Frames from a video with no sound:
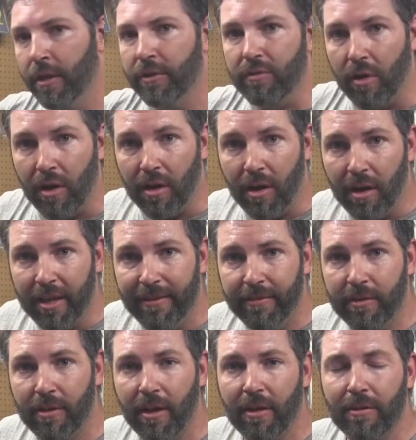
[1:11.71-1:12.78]
So I'll give
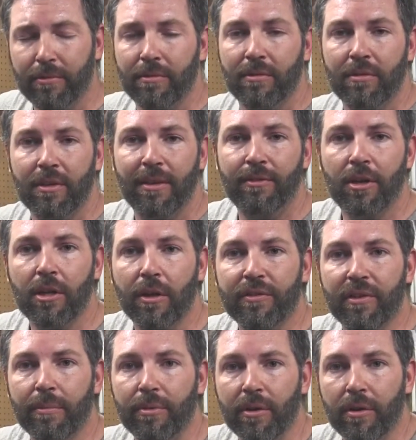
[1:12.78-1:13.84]
you a
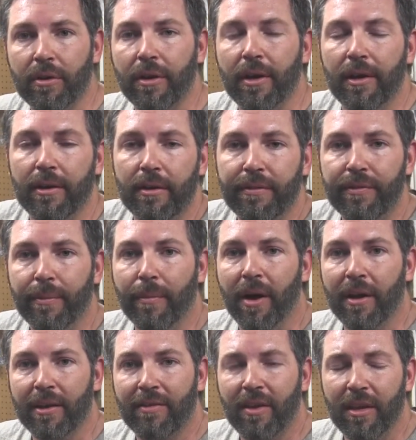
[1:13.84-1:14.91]
close-up look of the
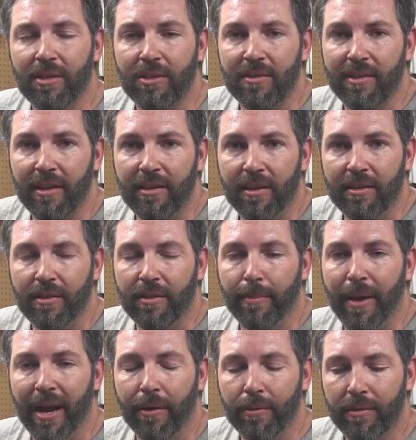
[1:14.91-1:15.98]
modifications I did to the
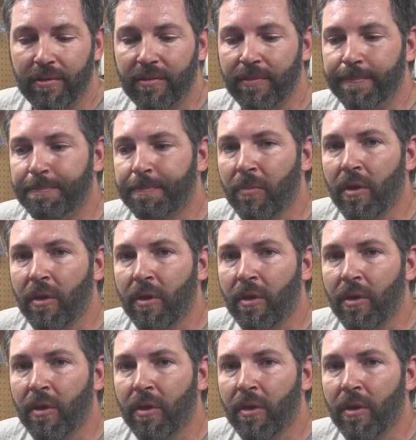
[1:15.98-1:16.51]
mounts.